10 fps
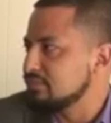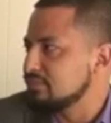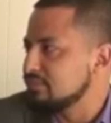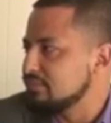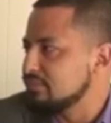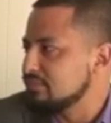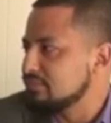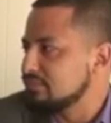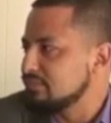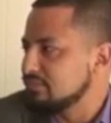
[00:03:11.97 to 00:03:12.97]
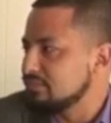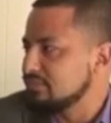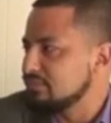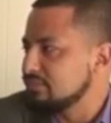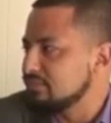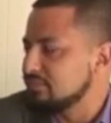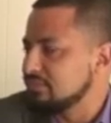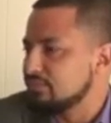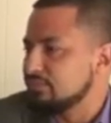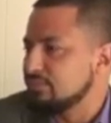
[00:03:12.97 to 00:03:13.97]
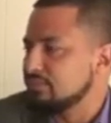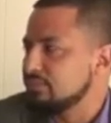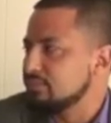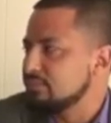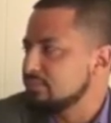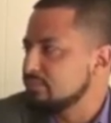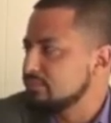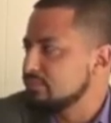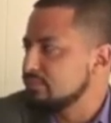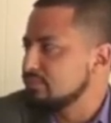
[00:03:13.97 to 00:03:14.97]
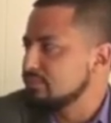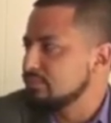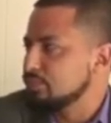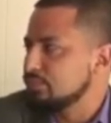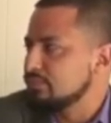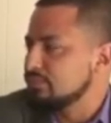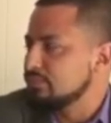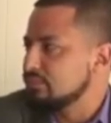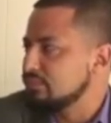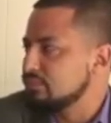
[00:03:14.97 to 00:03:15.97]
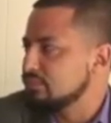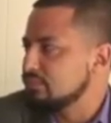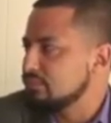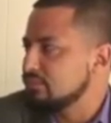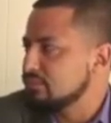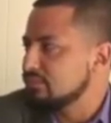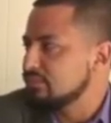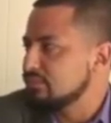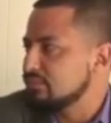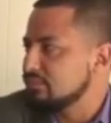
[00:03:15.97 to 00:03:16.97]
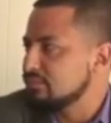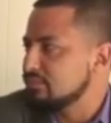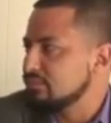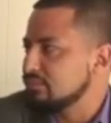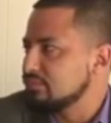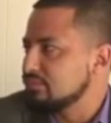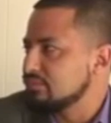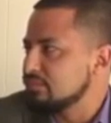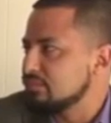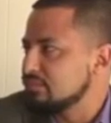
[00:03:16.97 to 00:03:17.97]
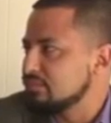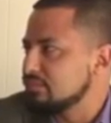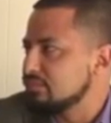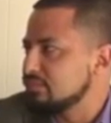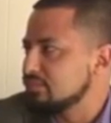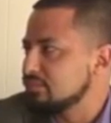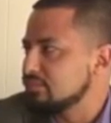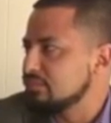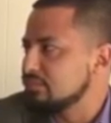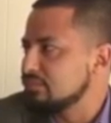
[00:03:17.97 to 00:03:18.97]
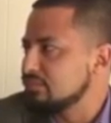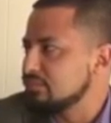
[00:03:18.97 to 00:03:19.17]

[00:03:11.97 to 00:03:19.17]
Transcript: This person isn't speaking.